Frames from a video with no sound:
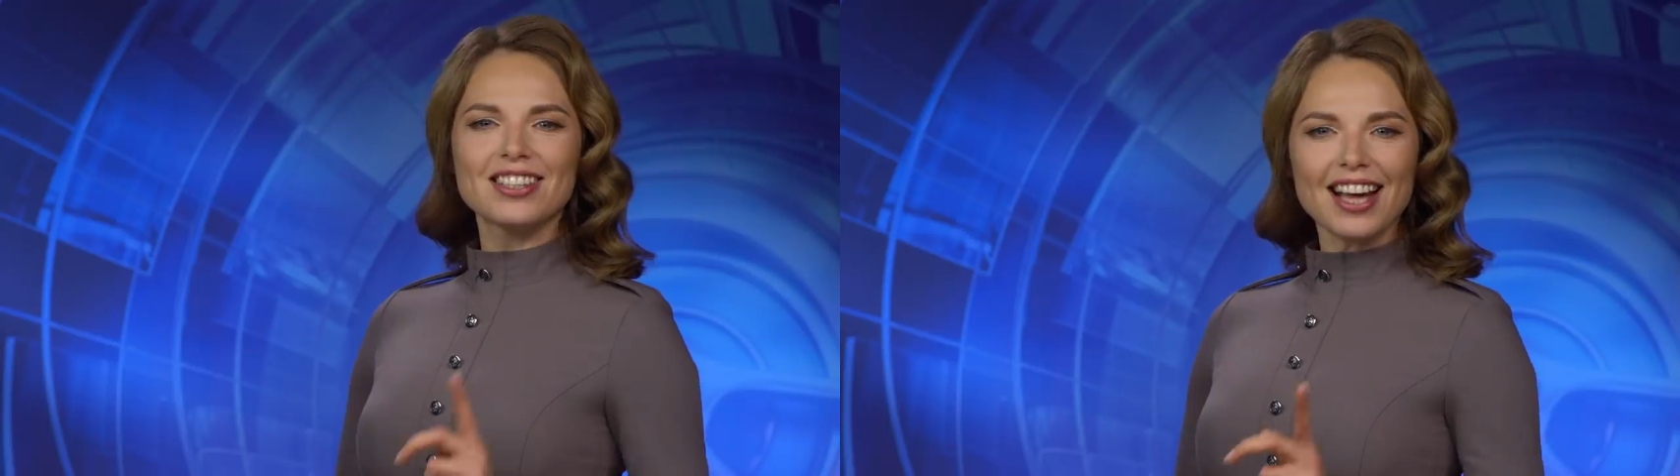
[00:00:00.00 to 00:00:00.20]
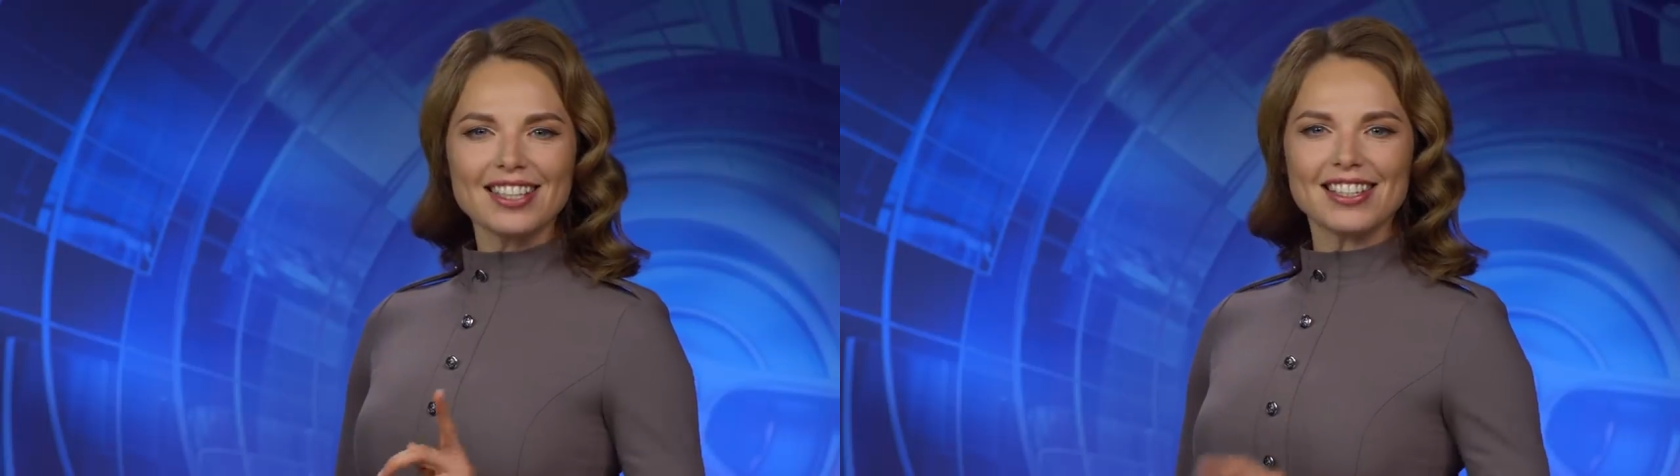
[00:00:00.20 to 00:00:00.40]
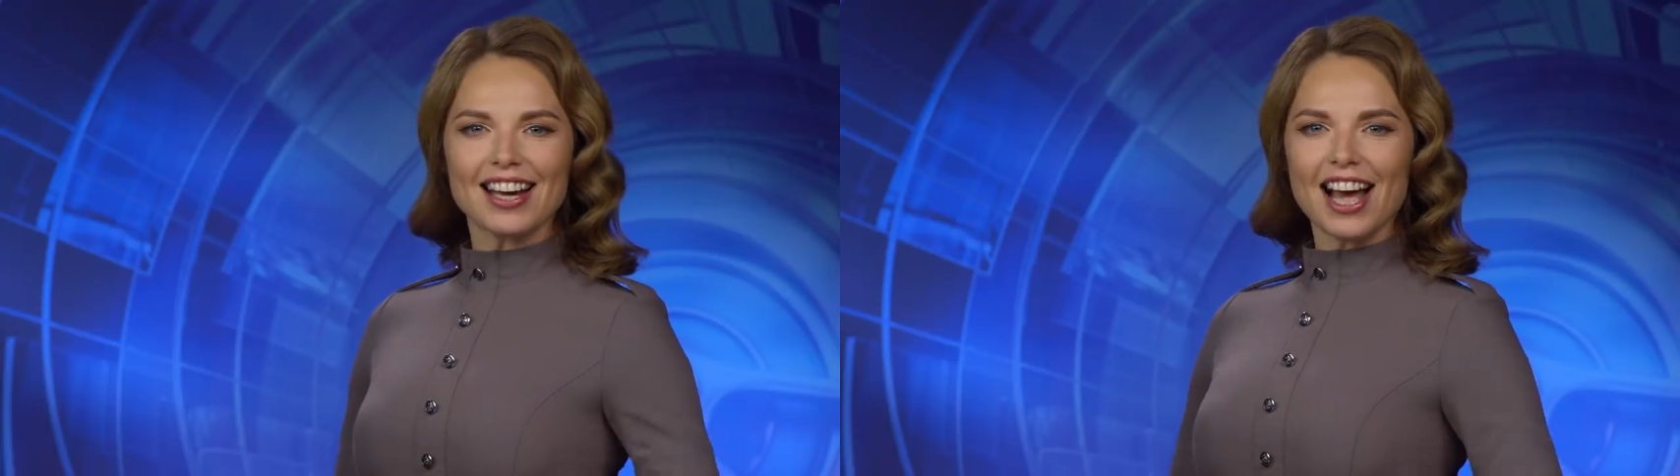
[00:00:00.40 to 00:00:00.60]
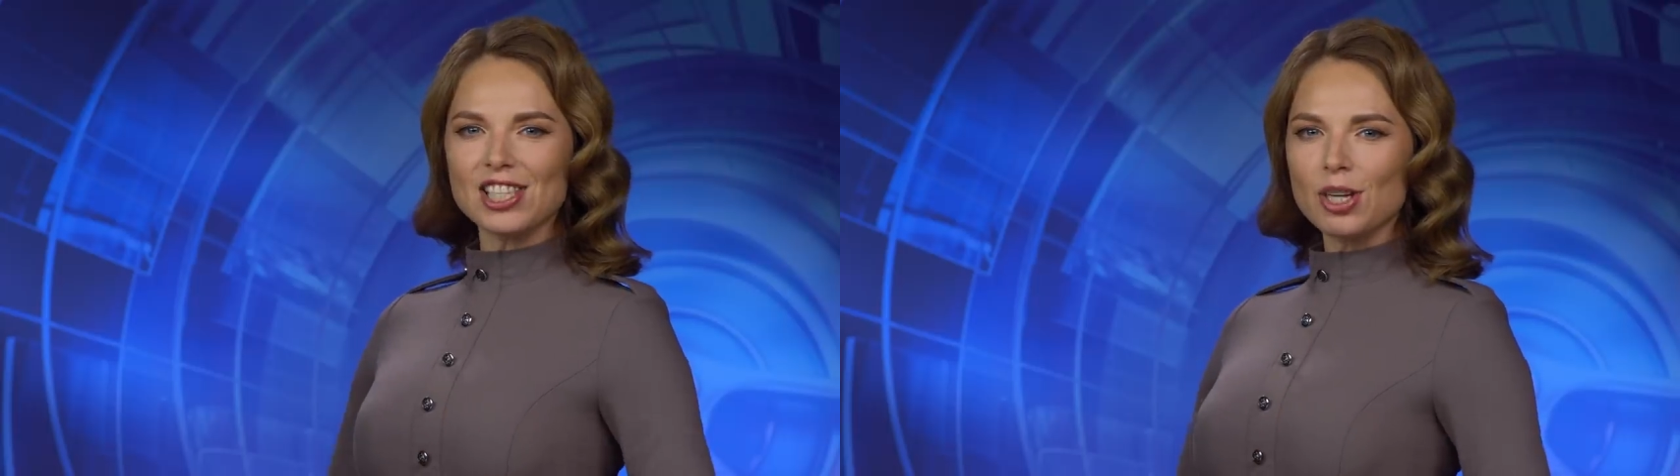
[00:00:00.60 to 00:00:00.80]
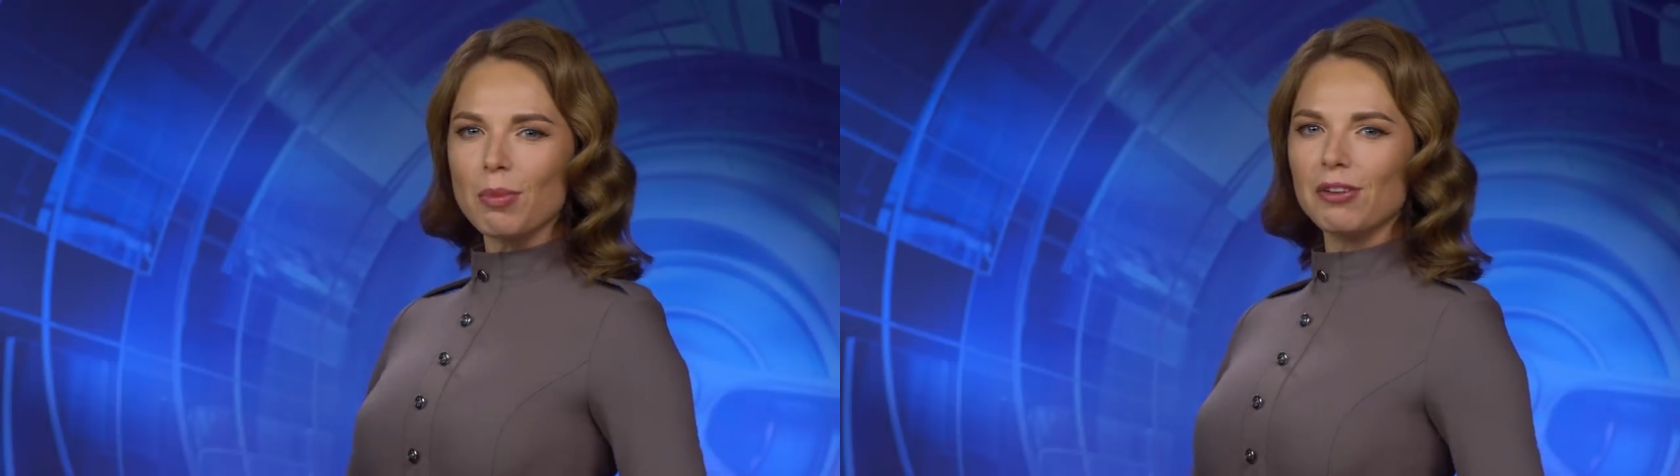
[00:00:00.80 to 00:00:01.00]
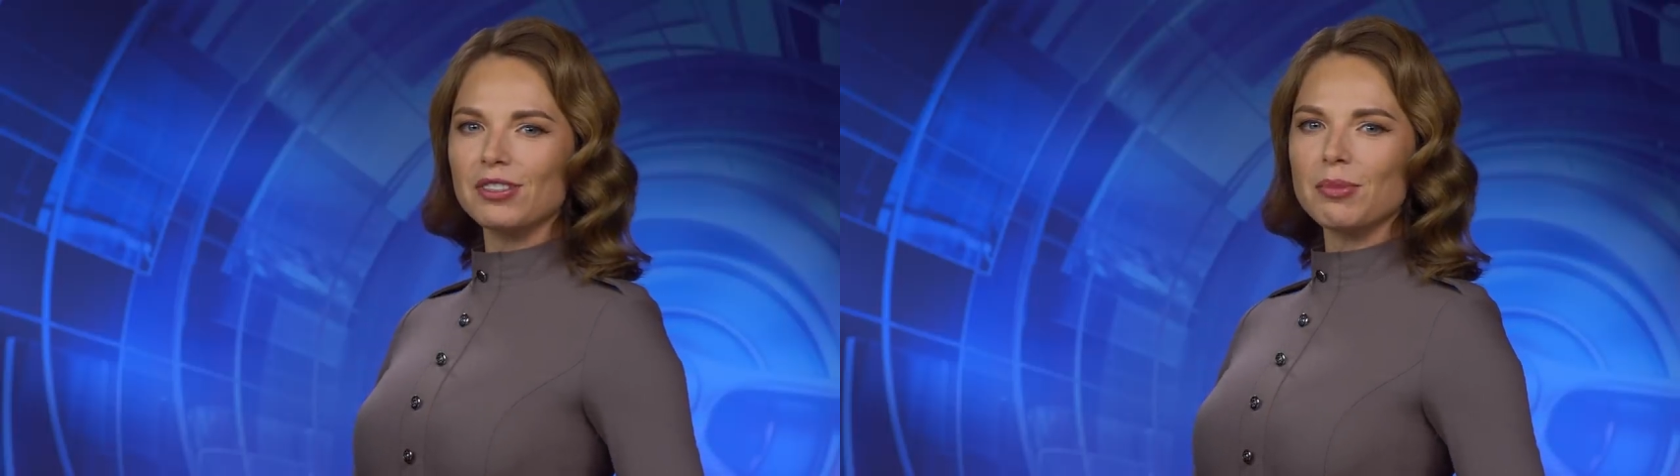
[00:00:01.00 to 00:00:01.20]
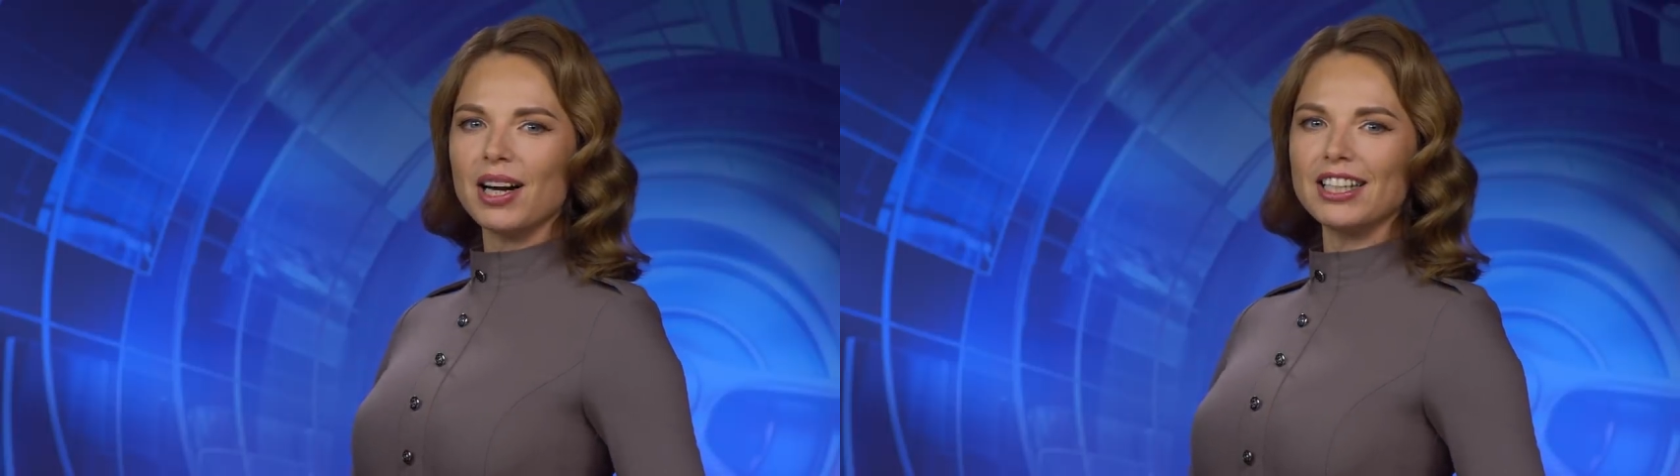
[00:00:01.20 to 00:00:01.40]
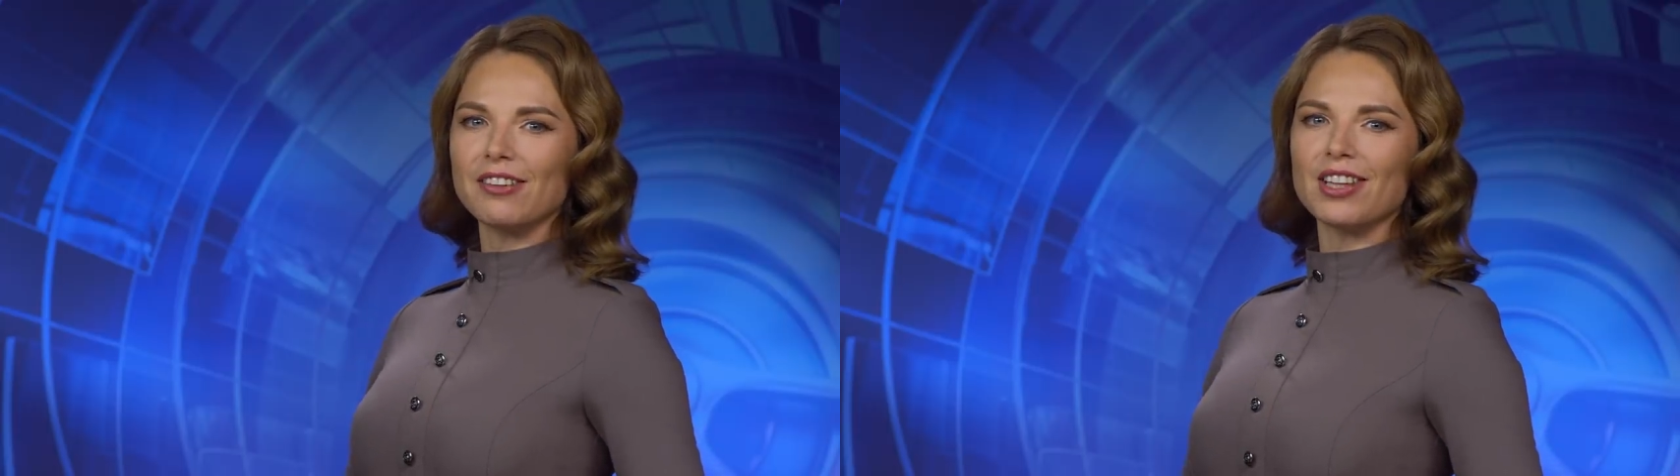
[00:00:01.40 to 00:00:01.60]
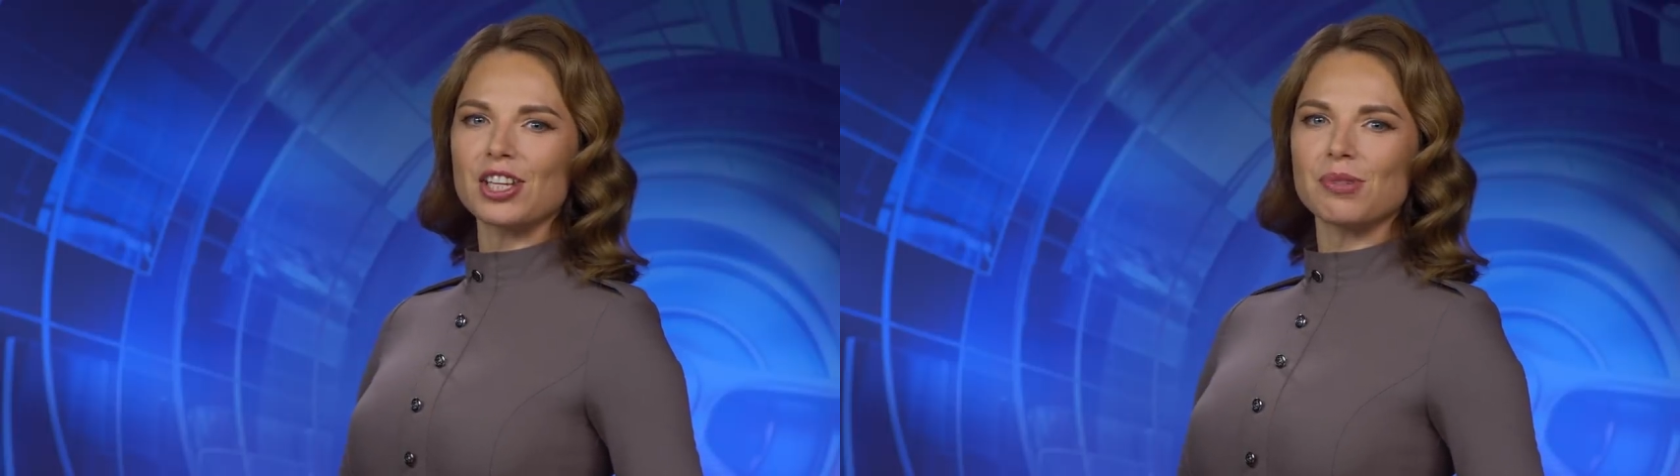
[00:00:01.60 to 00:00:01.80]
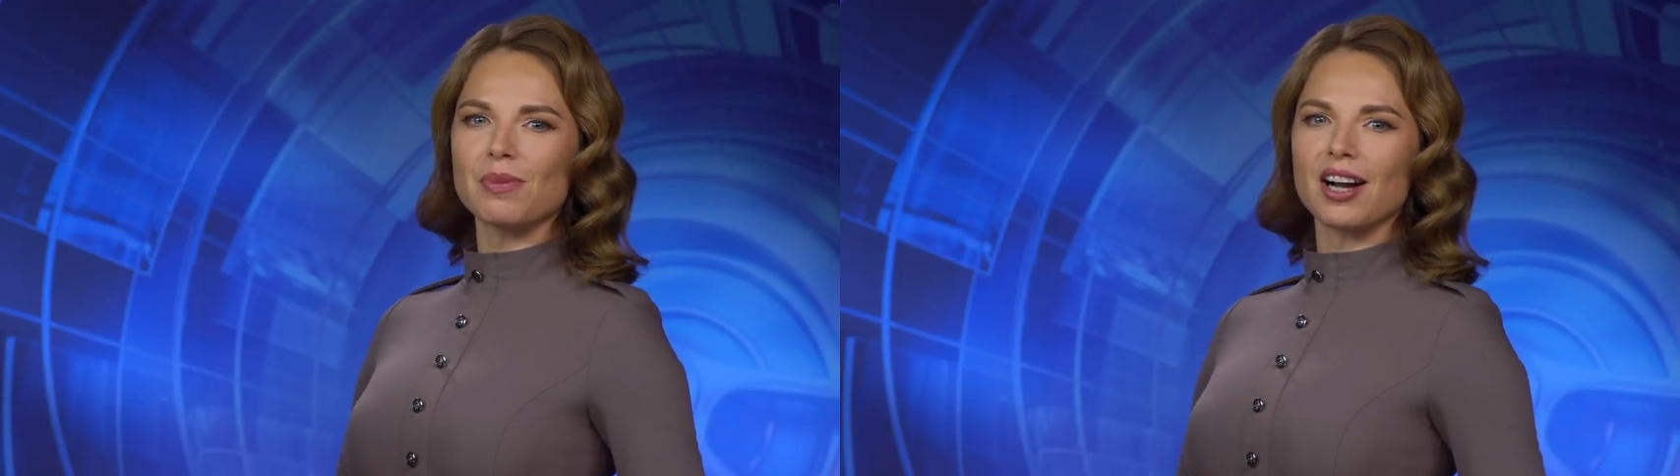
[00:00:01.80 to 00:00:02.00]
Pay special attention to
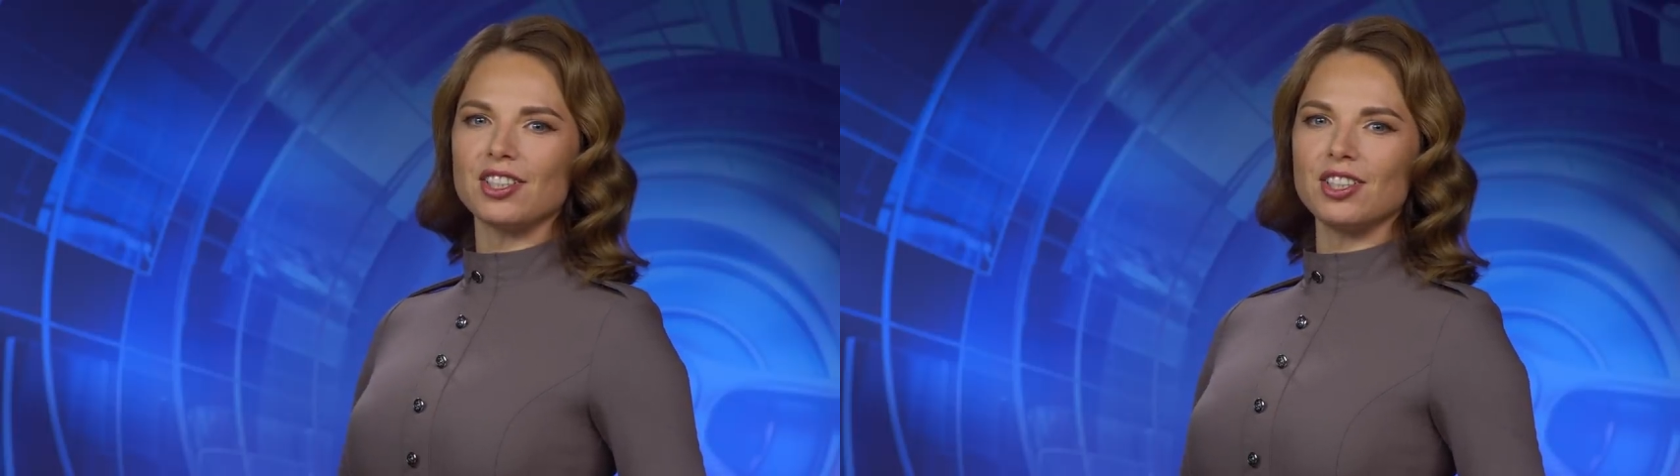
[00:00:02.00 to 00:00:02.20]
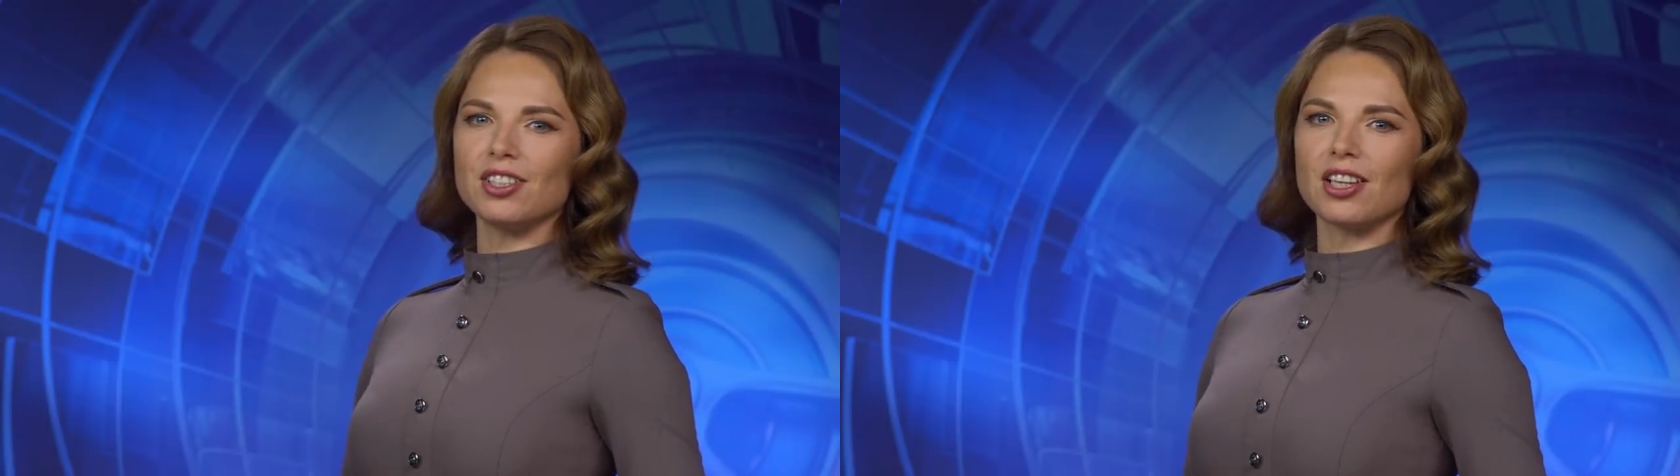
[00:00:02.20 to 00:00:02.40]
bundles containing